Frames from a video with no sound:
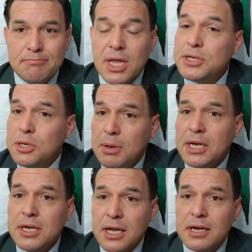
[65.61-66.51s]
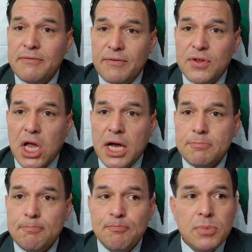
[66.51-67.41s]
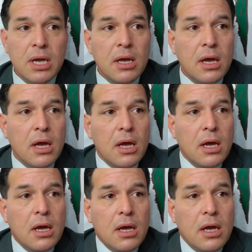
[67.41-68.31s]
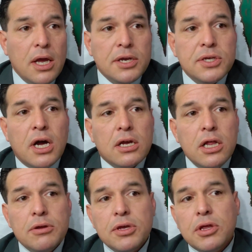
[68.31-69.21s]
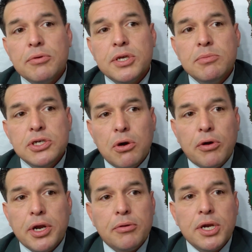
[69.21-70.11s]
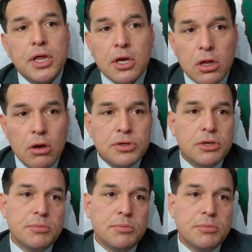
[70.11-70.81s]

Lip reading: That should be indicative of a lot. It is not clear that there is a majority or anything close